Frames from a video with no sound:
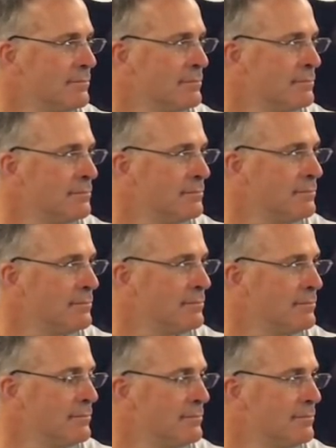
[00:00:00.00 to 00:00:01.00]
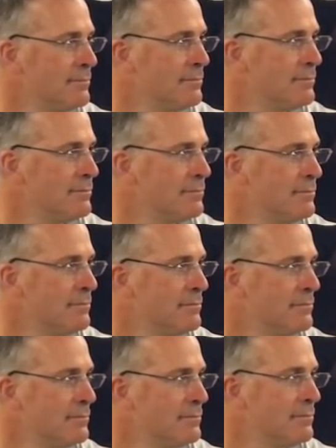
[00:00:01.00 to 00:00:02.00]
the season with a fair deal of
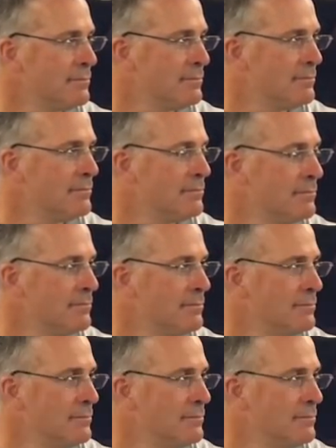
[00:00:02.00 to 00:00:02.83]
high praise.